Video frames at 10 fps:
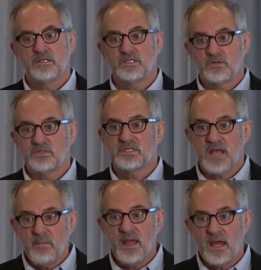So
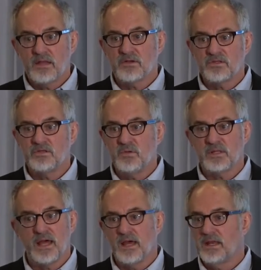somehow they're
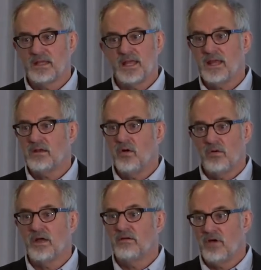doing that. And that
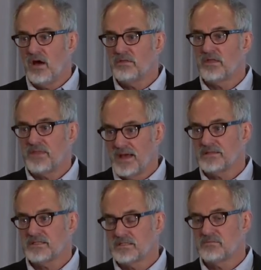whole, of all the
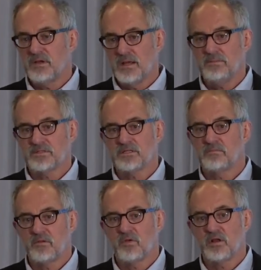thousands of papers that
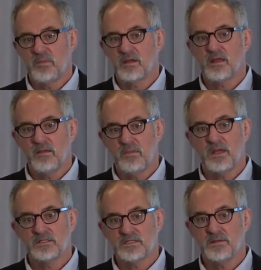have been written about gay
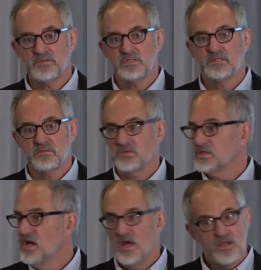men and substance abuse,
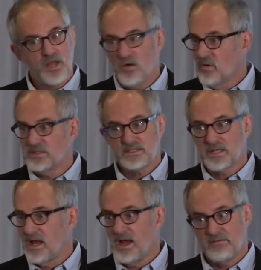no one
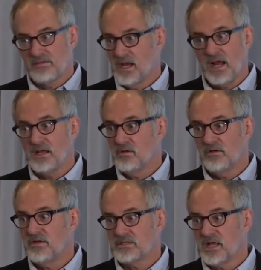that I know
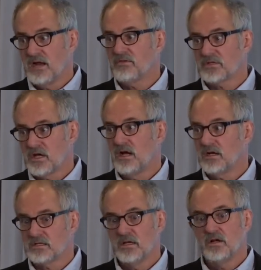of has ever
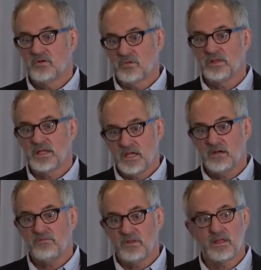talked really
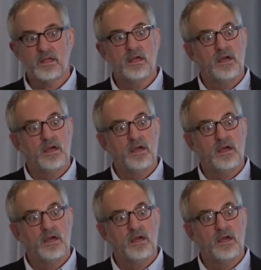carefully